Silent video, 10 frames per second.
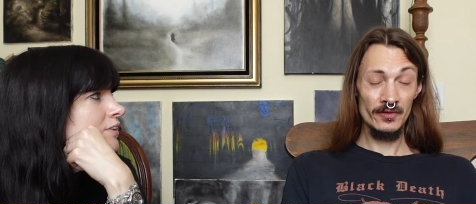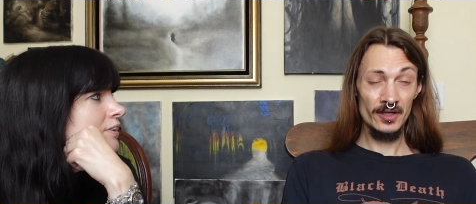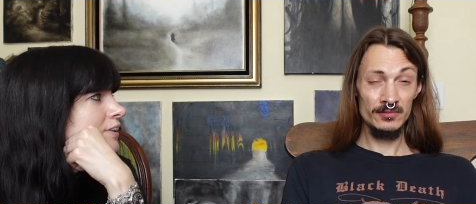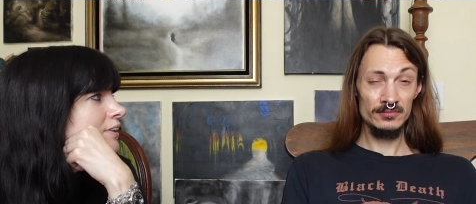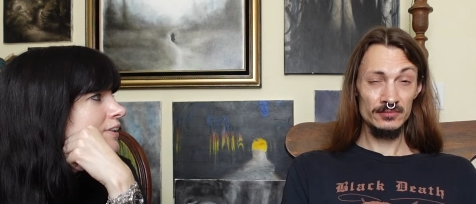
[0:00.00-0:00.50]

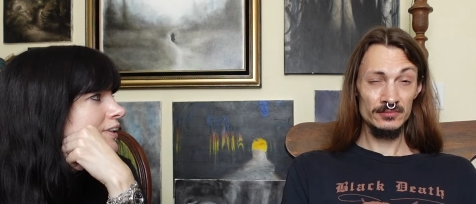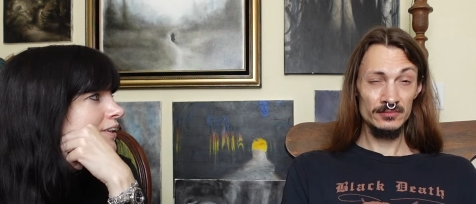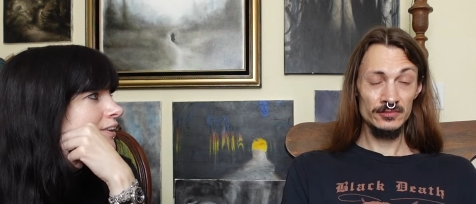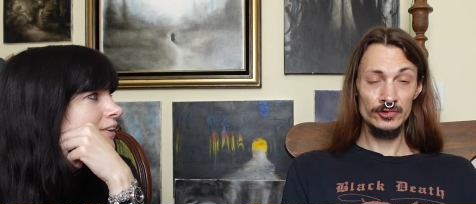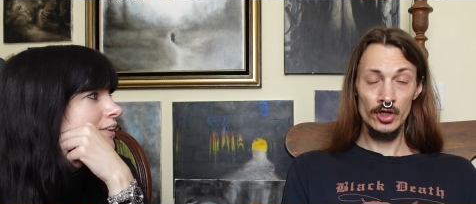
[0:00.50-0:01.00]
Speaker 1: them?
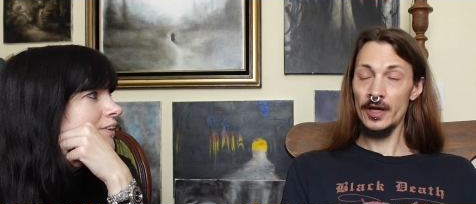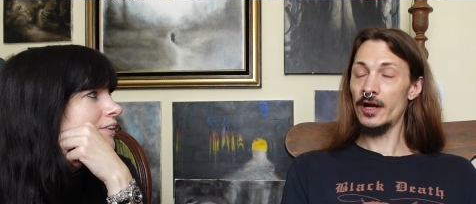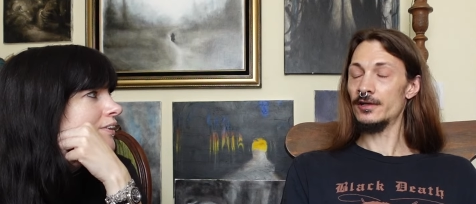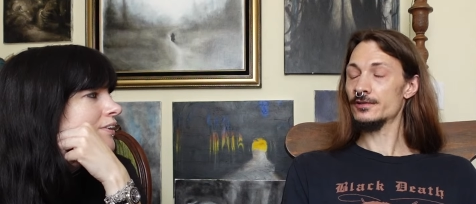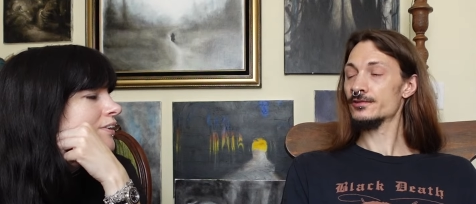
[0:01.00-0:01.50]
Yeah.
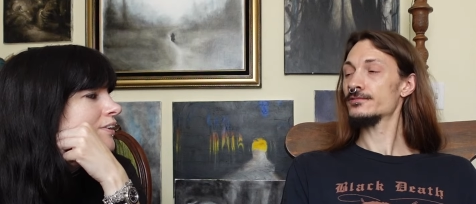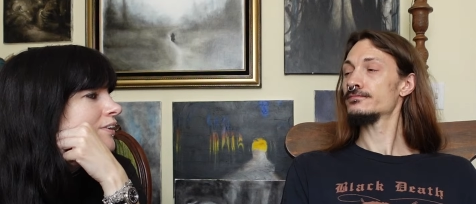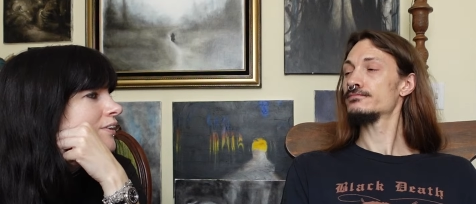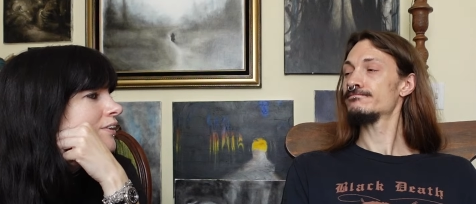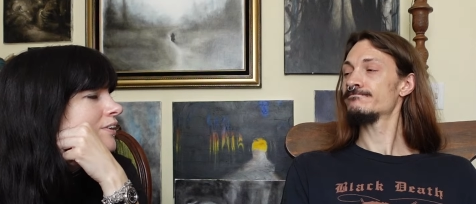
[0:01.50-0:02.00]
yeah.
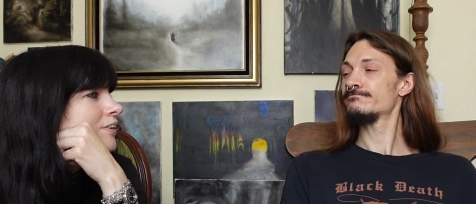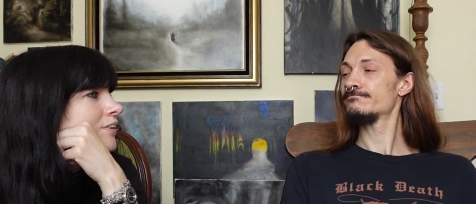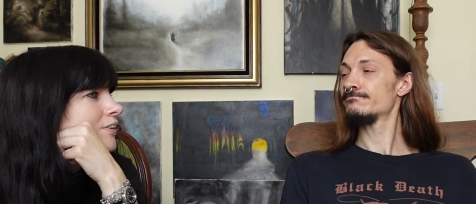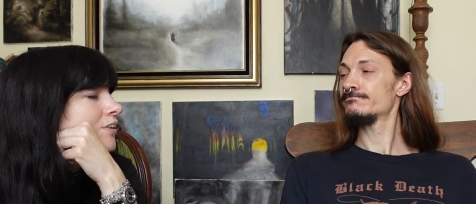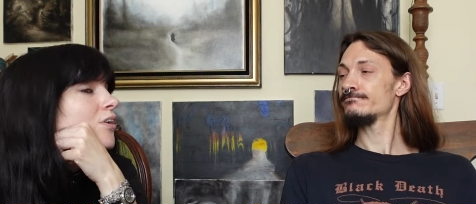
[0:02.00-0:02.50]

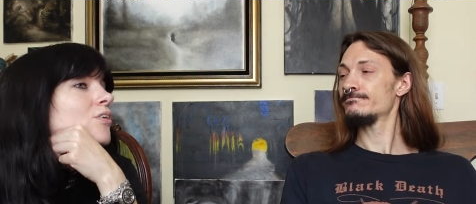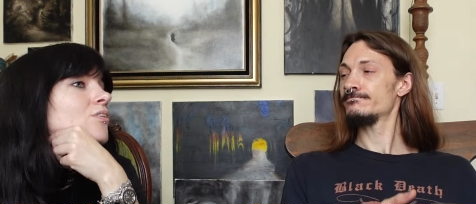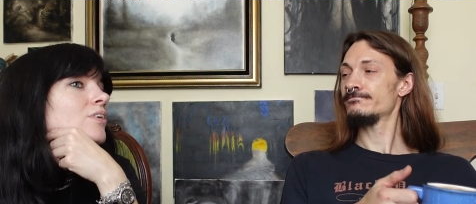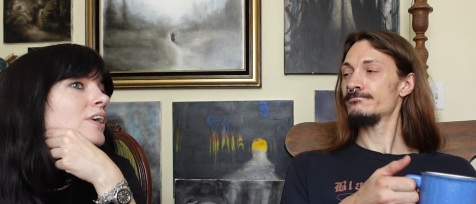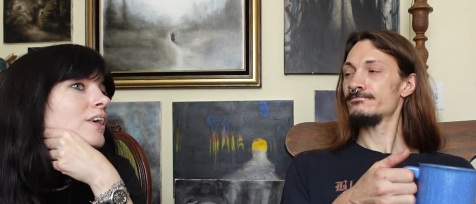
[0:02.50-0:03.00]
Oh,
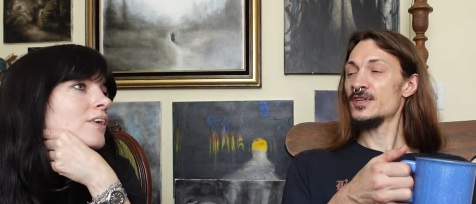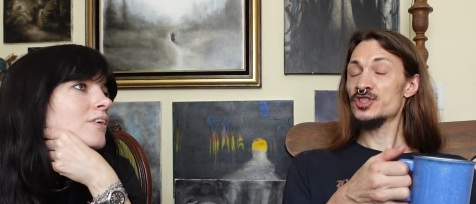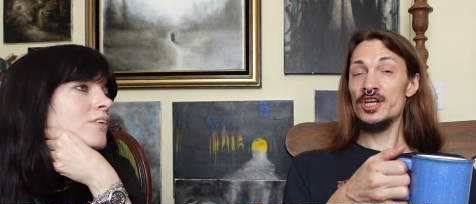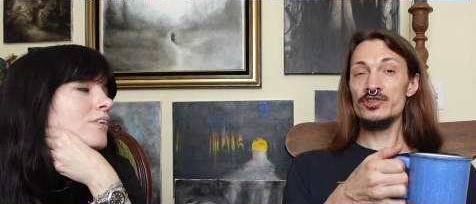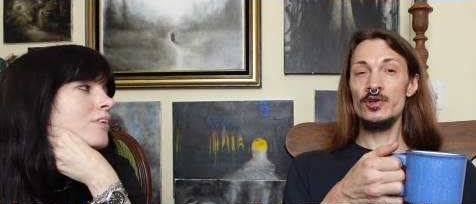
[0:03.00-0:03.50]
okay. She
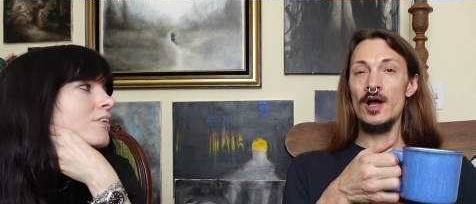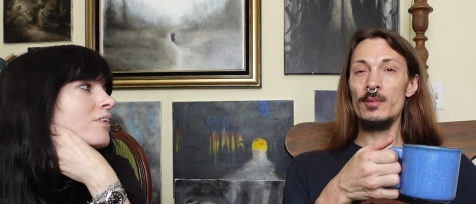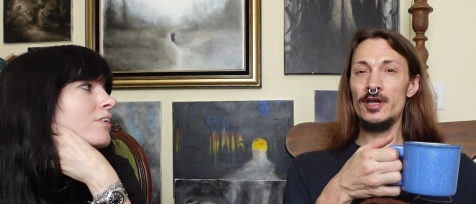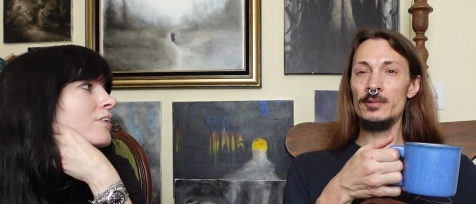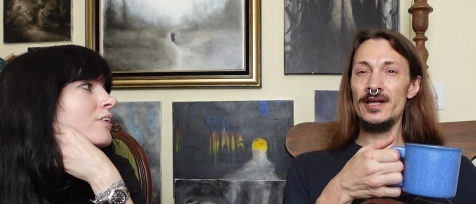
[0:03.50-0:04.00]
has a new album
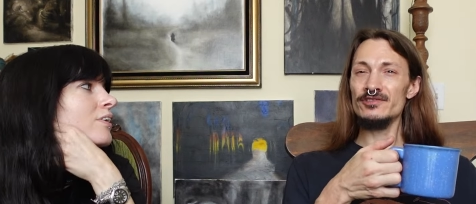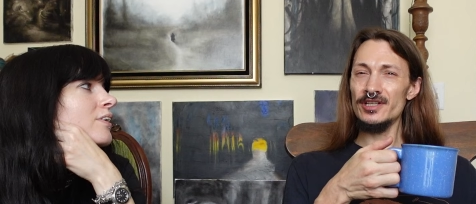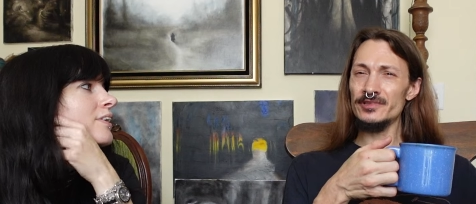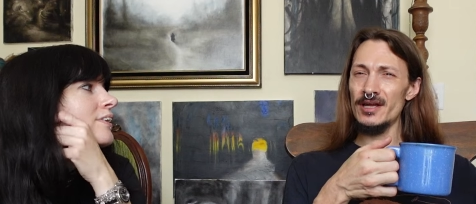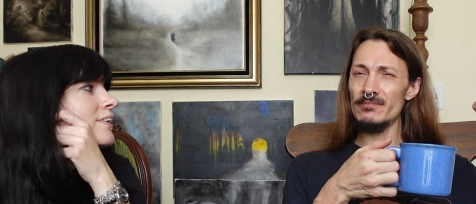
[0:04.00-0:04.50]
coming out in
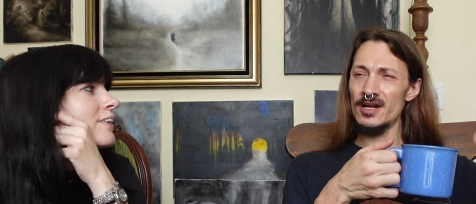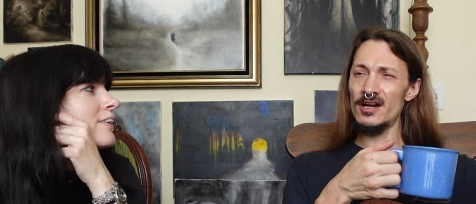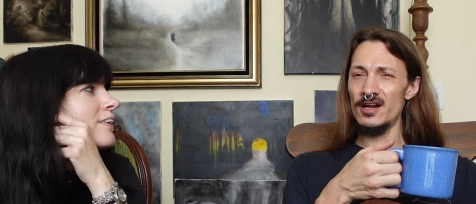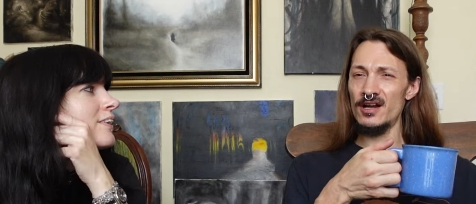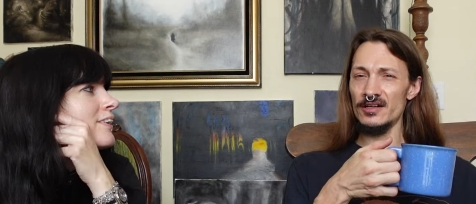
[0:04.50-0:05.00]

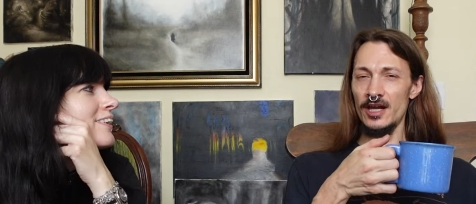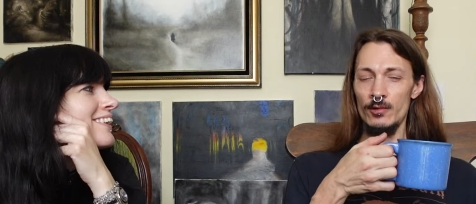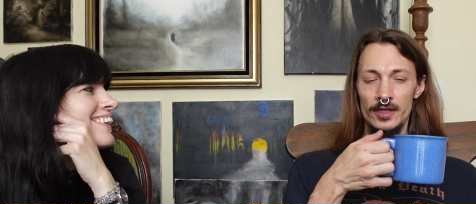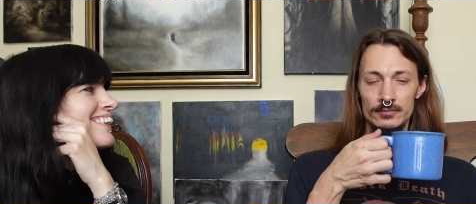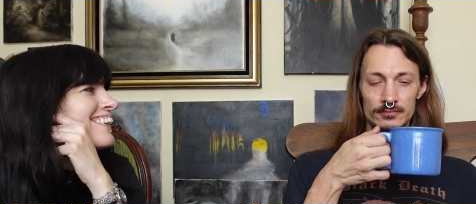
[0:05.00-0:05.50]
September. Can't
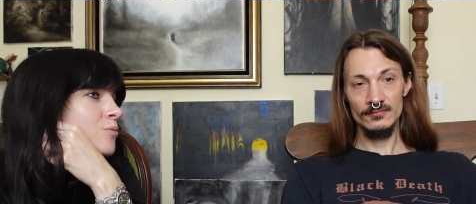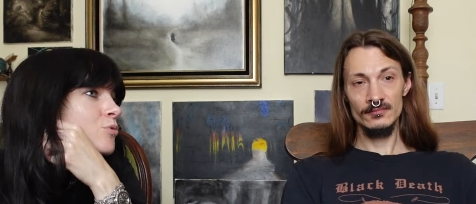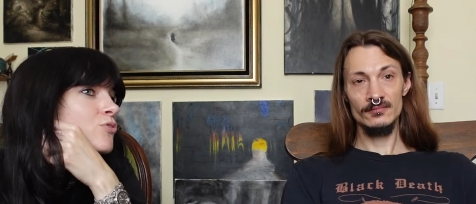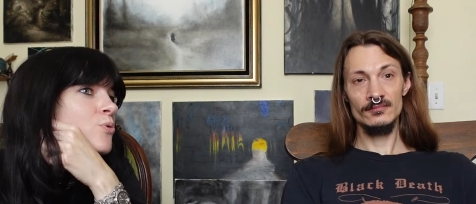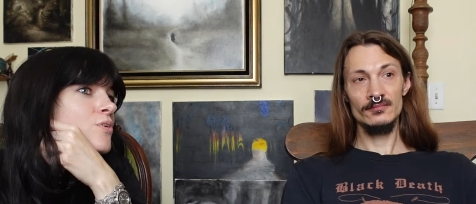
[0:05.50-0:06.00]
wait.
Speaker 2: And
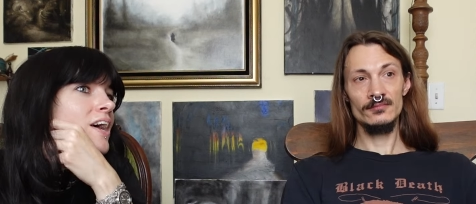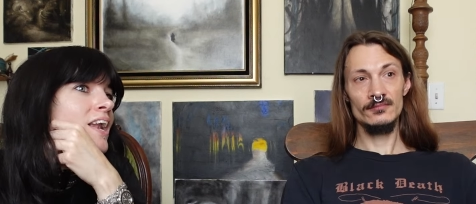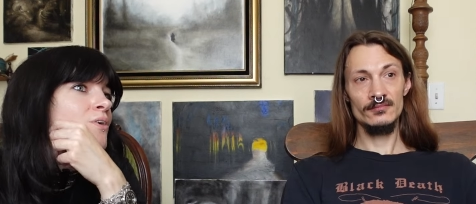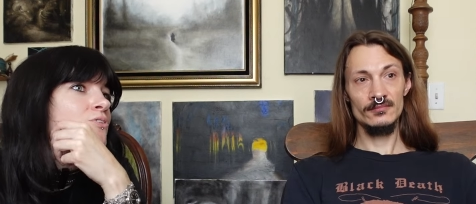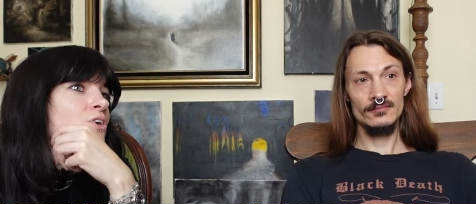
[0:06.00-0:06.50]
before that, I
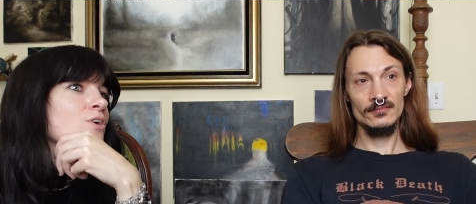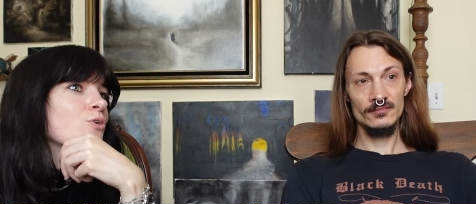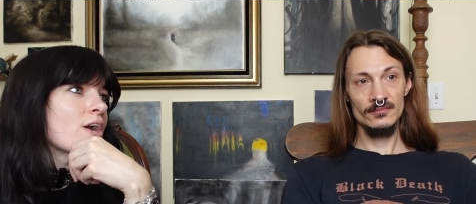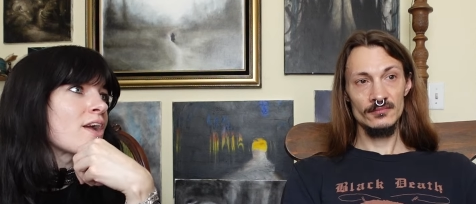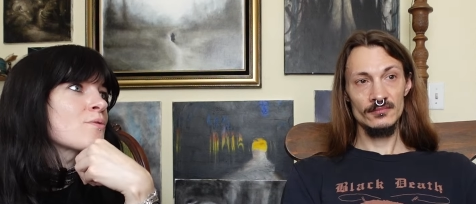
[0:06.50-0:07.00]
was on a
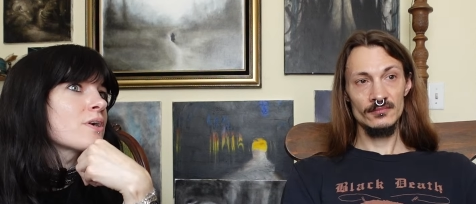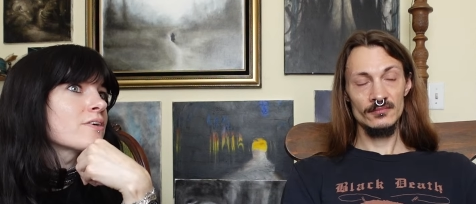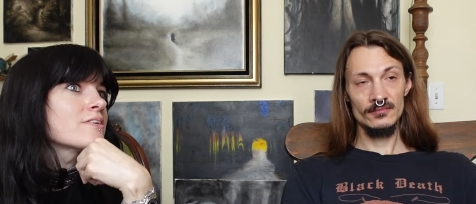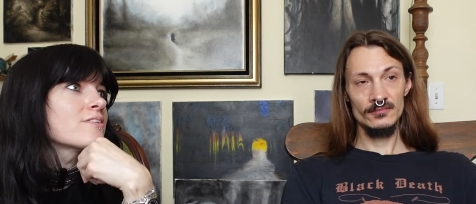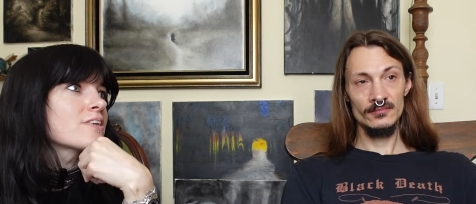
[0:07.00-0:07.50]

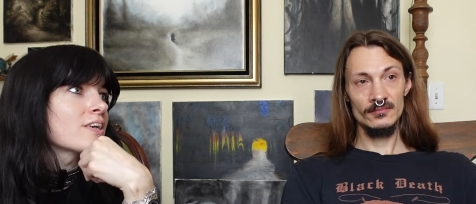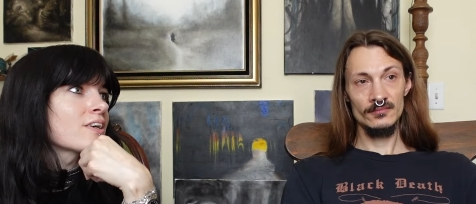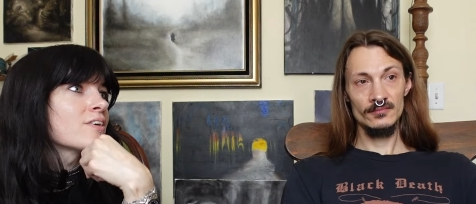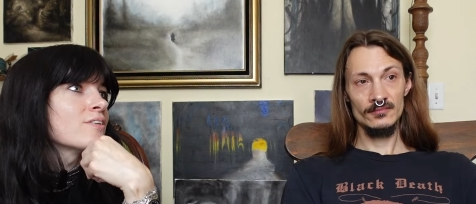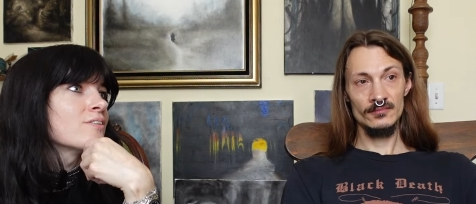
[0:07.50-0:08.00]
Cranberries kick.